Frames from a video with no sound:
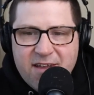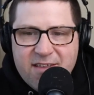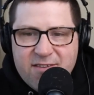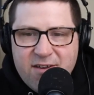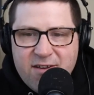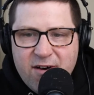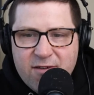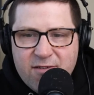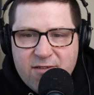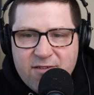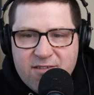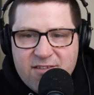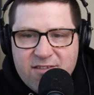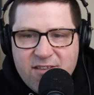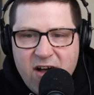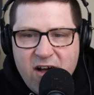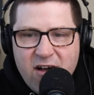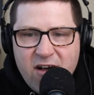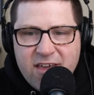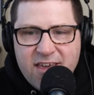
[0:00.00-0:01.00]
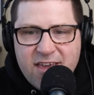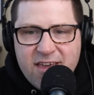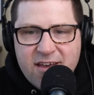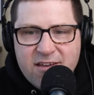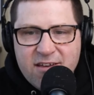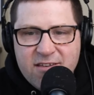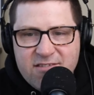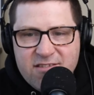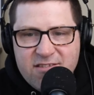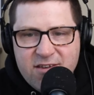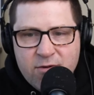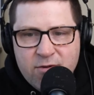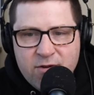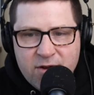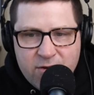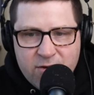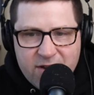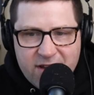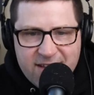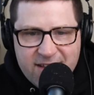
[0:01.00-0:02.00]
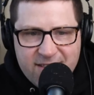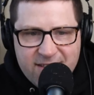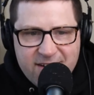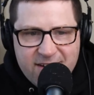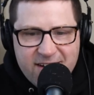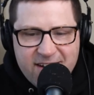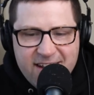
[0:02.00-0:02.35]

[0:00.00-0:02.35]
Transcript: It's called "Stalking a Serial Killer."